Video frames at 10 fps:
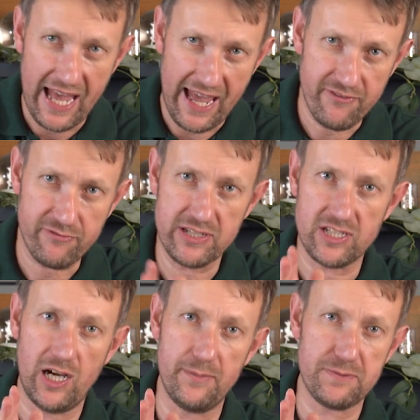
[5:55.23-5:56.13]
Every
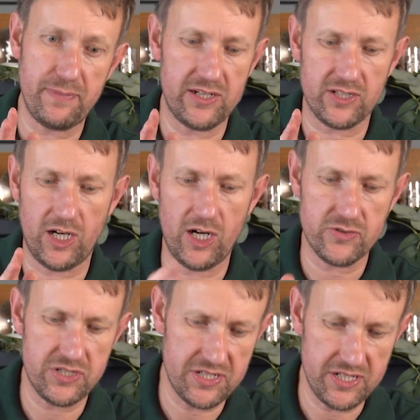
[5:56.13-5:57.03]
time a spent
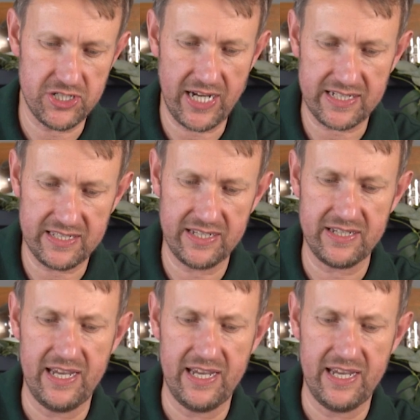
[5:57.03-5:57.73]
cartridge is ejected,